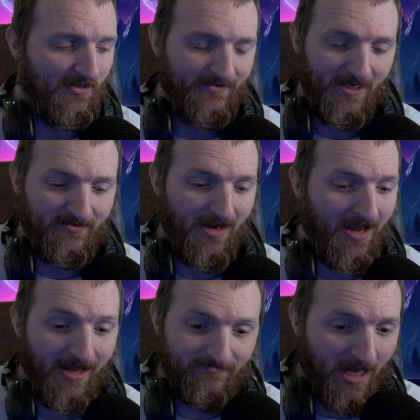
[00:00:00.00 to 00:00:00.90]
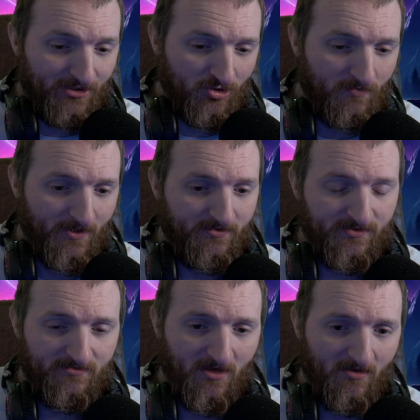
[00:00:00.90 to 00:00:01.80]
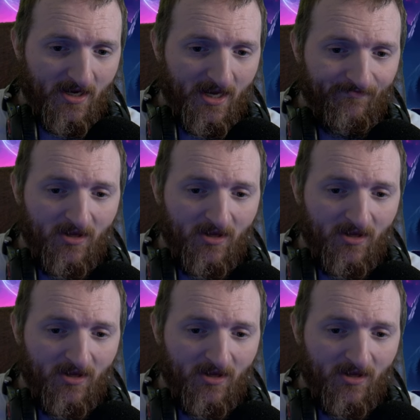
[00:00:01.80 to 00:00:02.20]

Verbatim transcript: that I, I dual boot, okay?